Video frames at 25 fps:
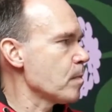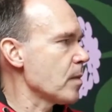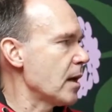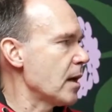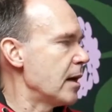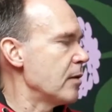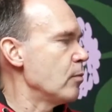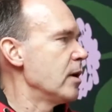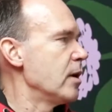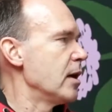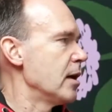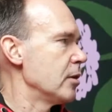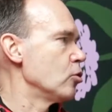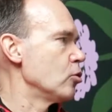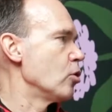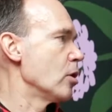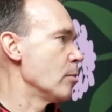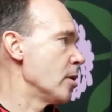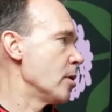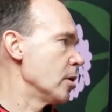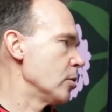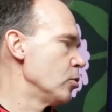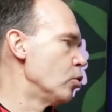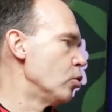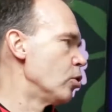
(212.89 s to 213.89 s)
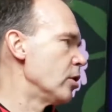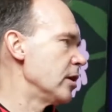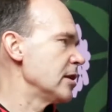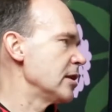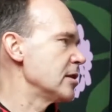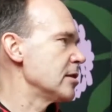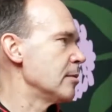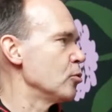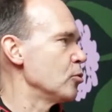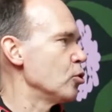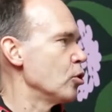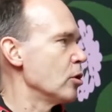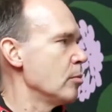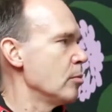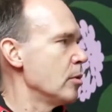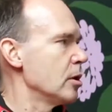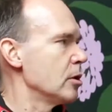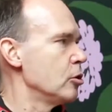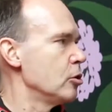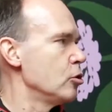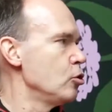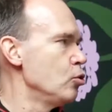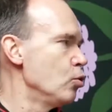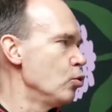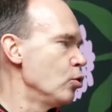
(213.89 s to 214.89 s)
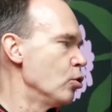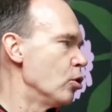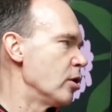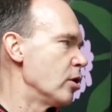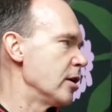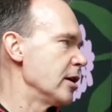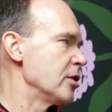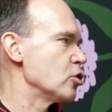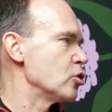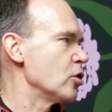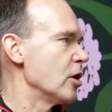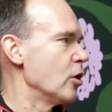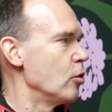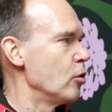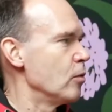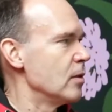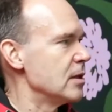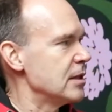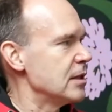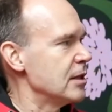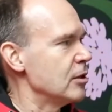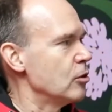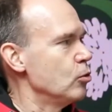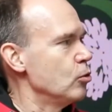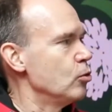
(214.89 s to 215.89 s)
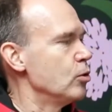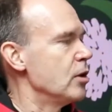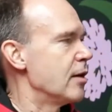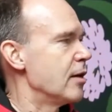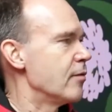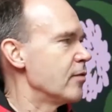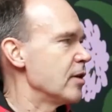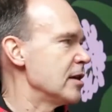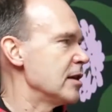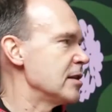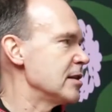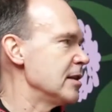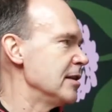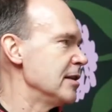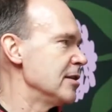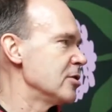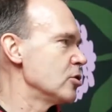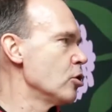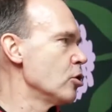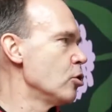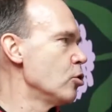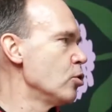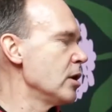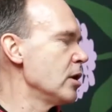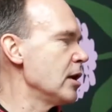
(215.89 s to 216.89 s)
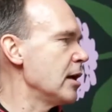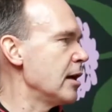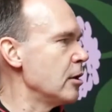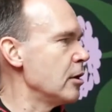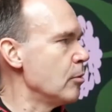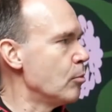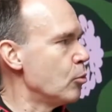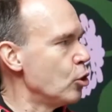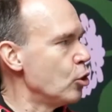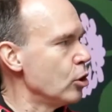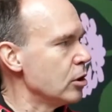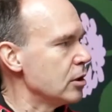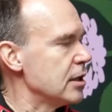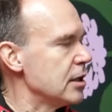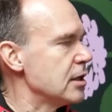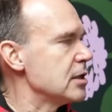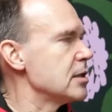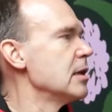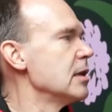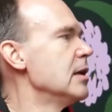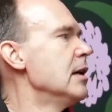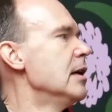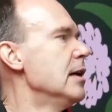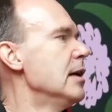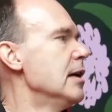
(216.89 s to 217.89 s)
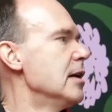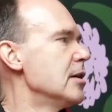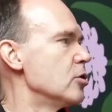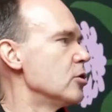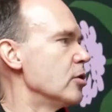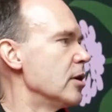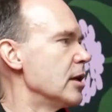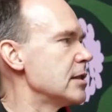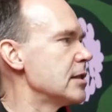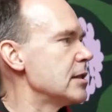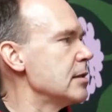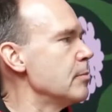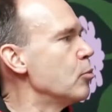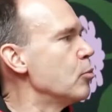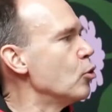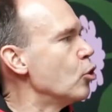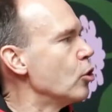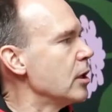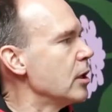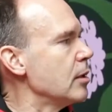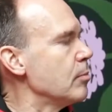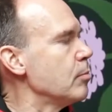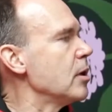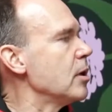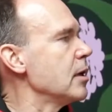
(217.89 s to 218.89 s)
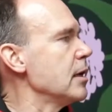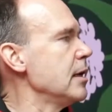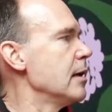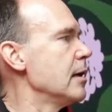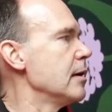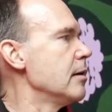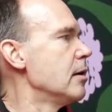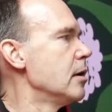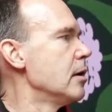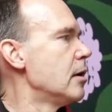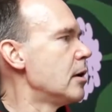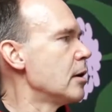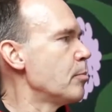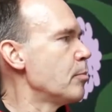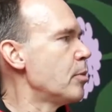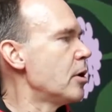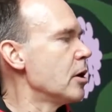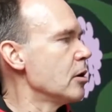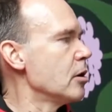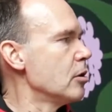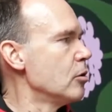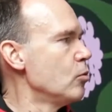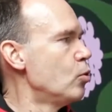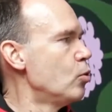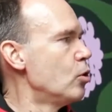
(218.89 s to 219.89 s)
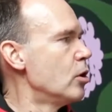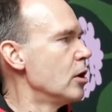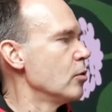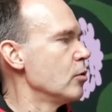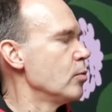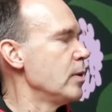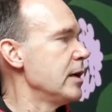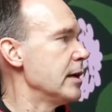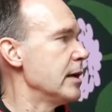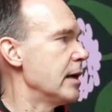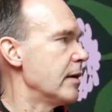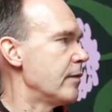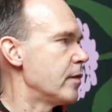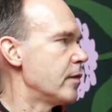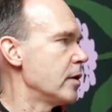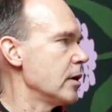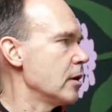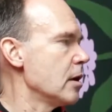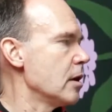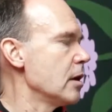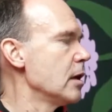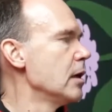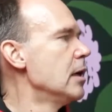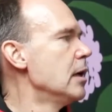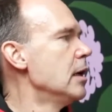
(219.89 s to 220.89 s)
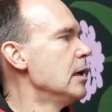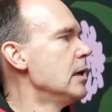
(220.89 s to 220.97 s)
And when I talk about Nordics, I'm talking about the new Nordics. I always include our friends in Estonia and the Baltics. So that's important. But yeah, our part of the world with Africa.